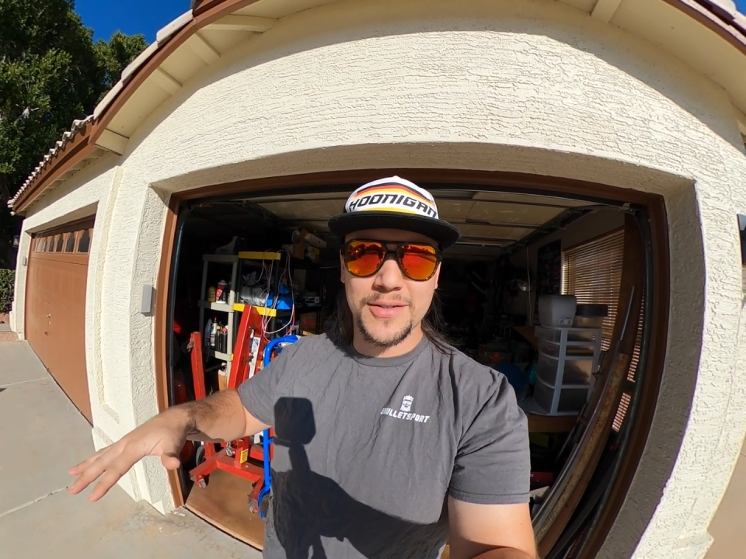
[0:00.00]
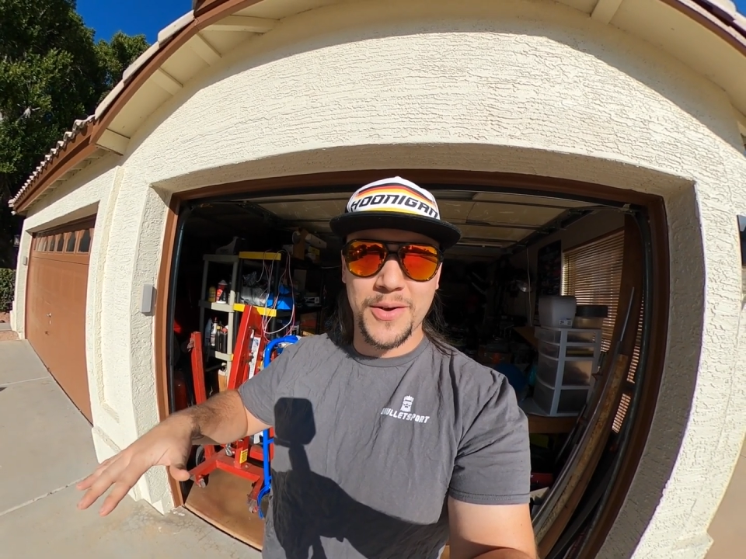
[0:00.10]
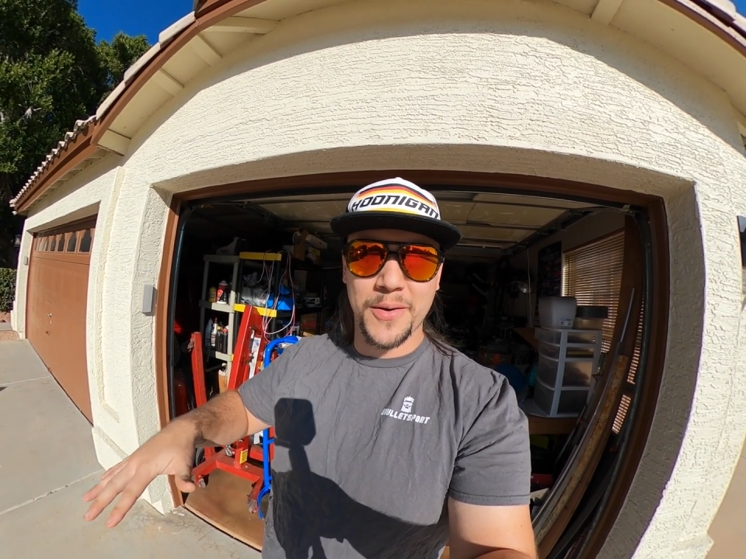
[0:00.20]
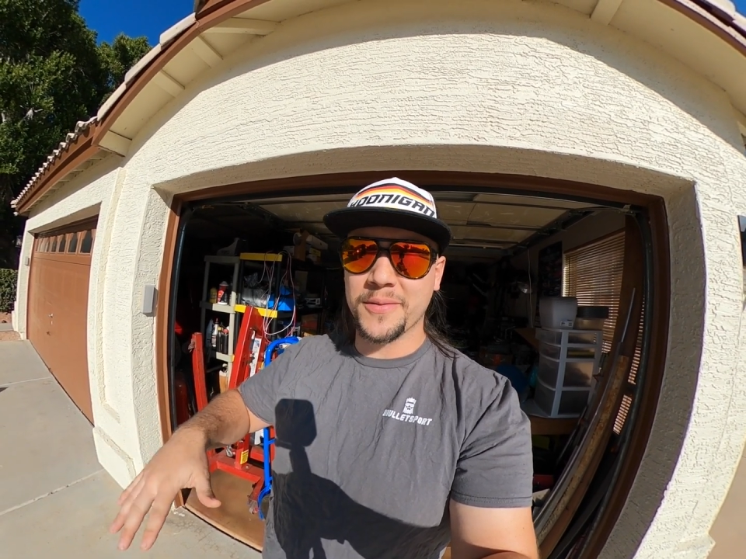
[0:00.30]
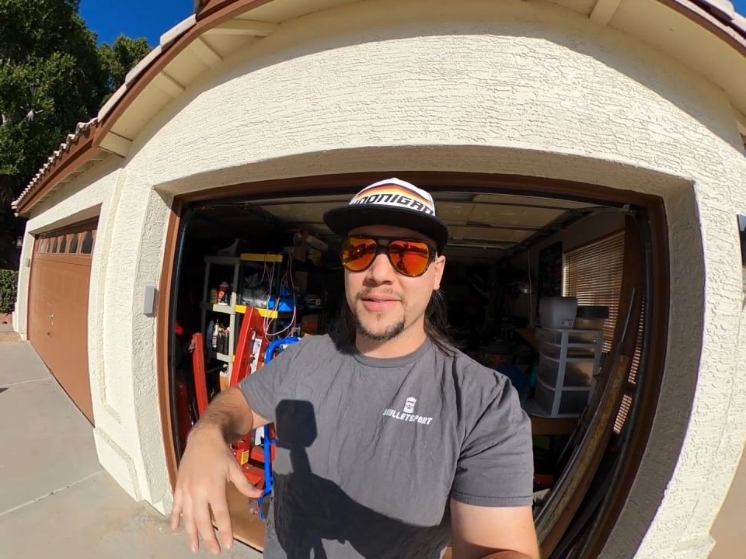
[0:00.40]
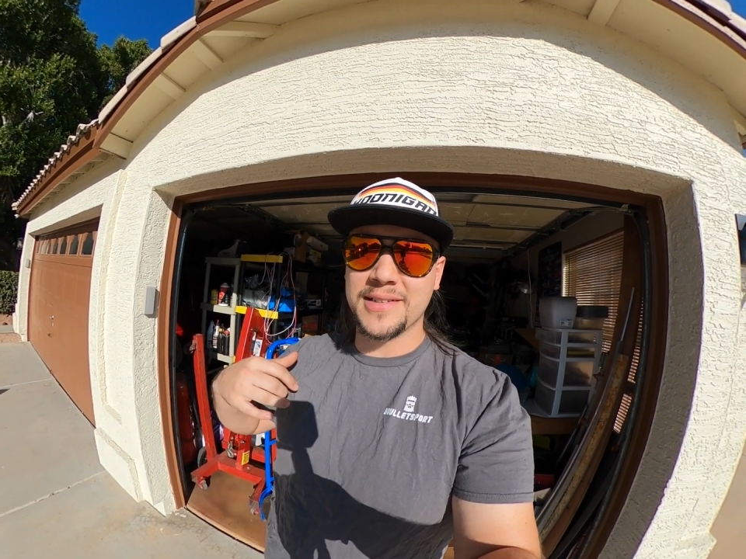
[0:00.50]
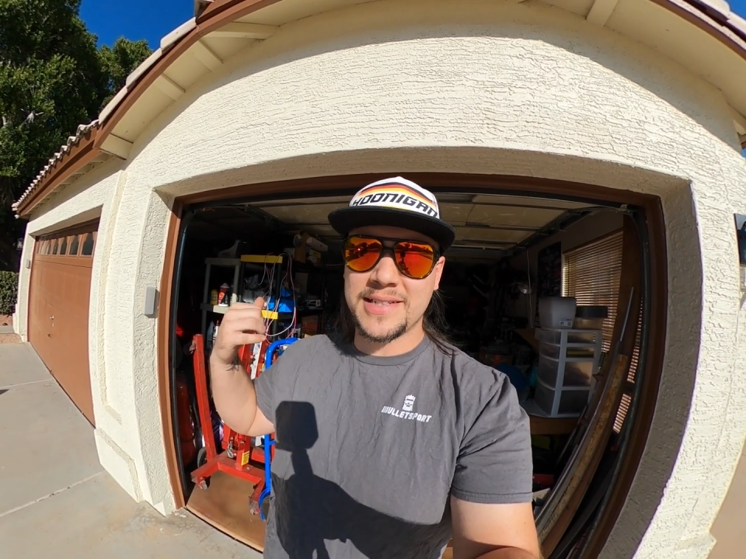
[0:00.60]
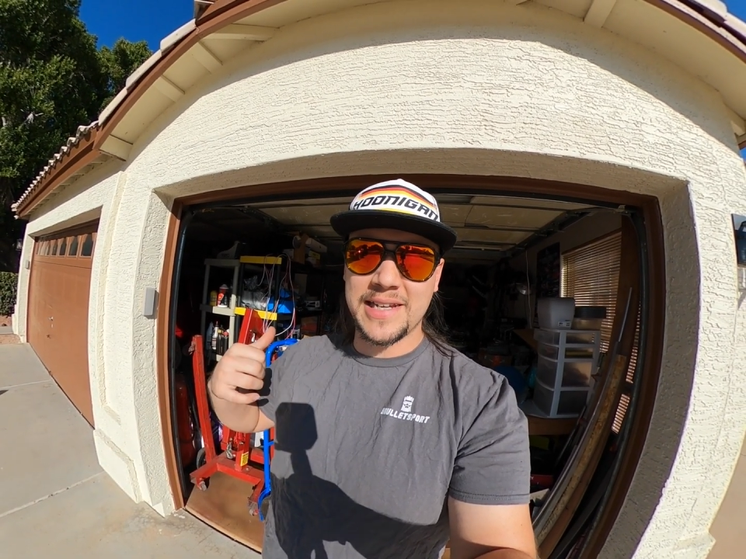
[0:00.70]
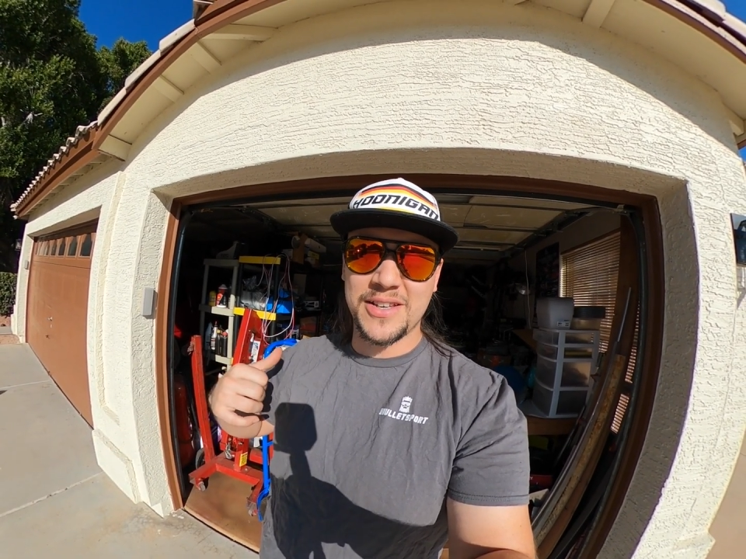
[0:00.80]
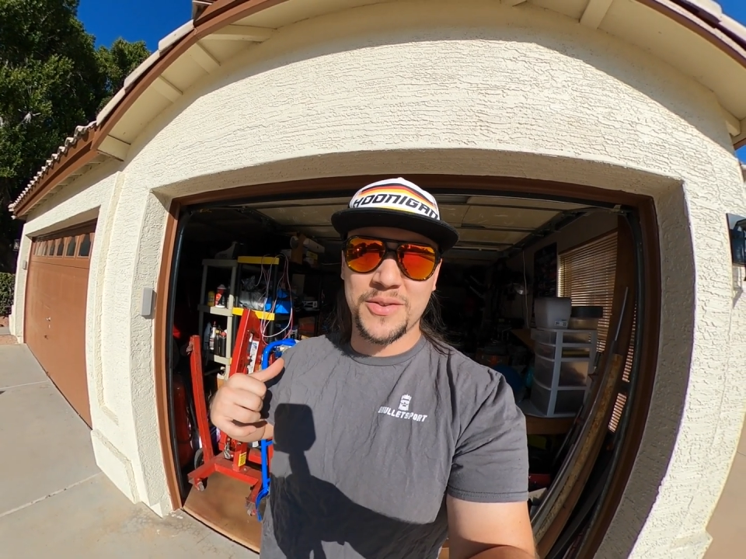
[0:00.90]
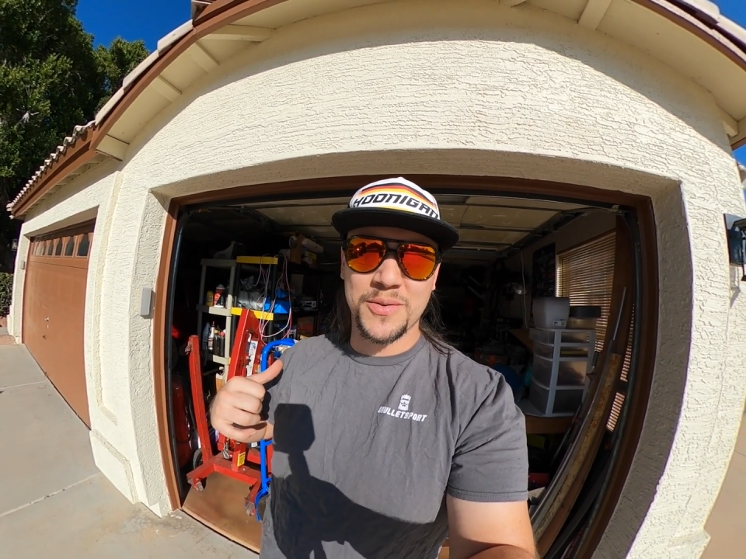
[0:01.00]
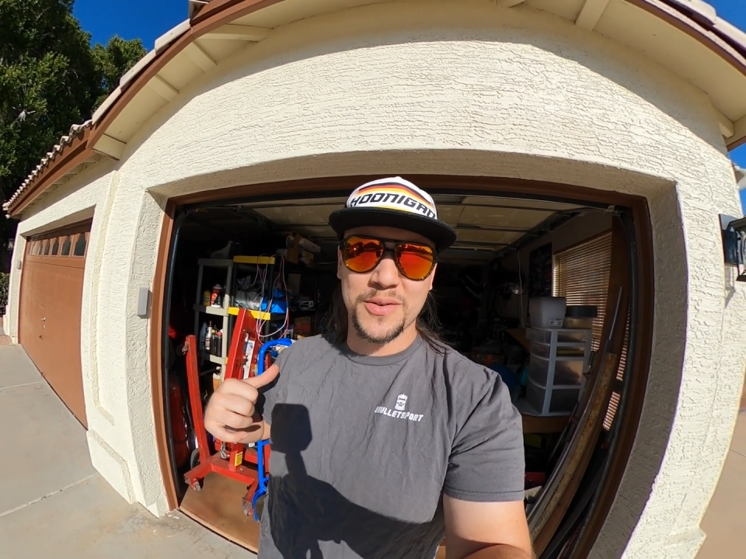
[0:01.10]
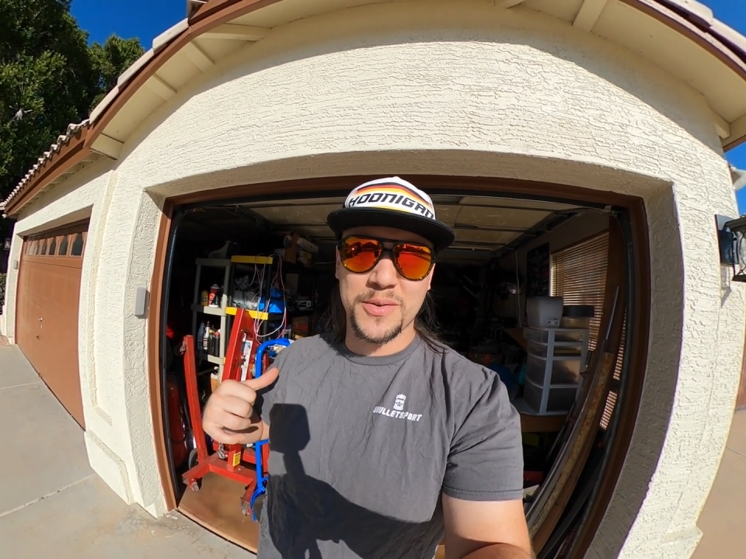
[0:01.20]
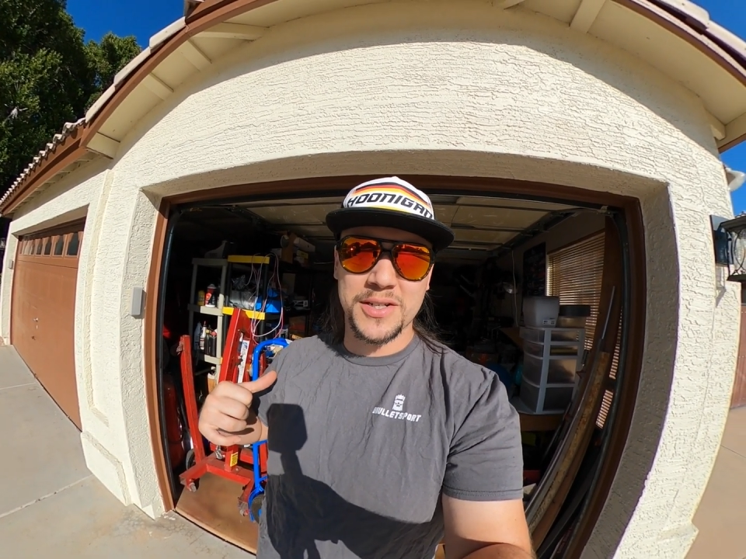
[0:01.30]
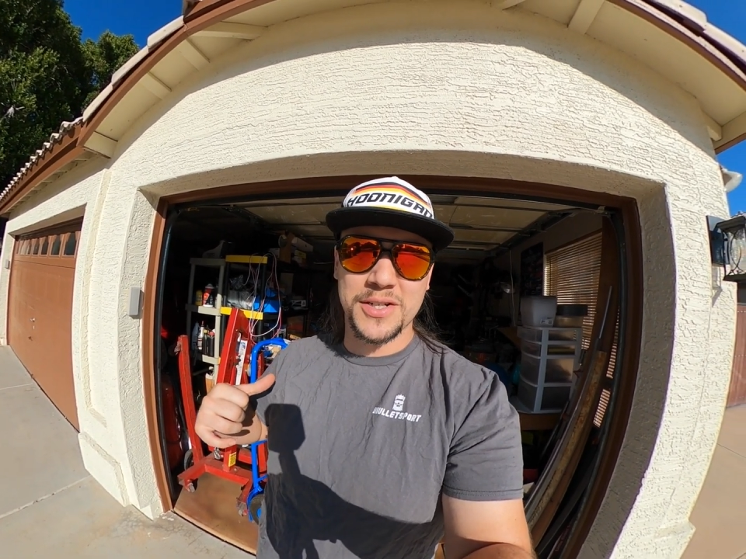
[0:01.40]
So let's take you through
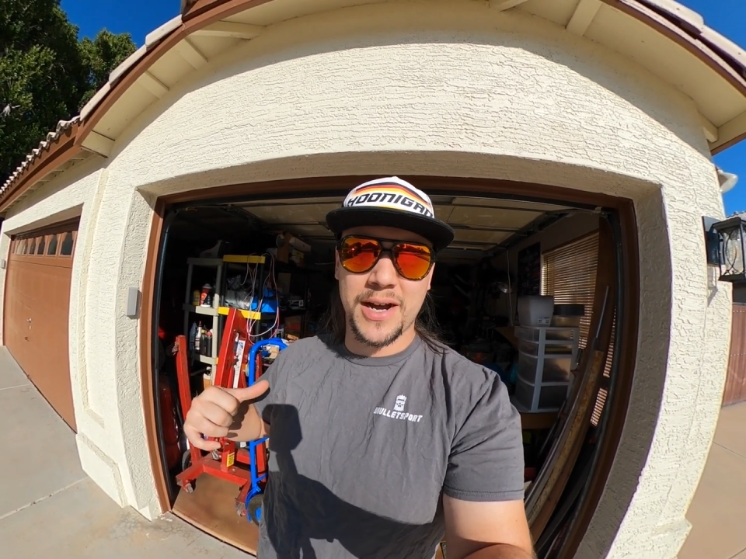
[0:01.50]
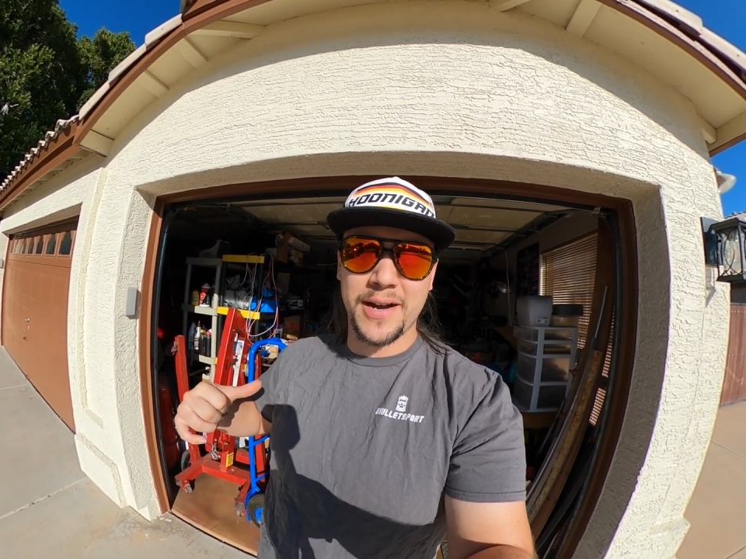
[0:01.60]
a quick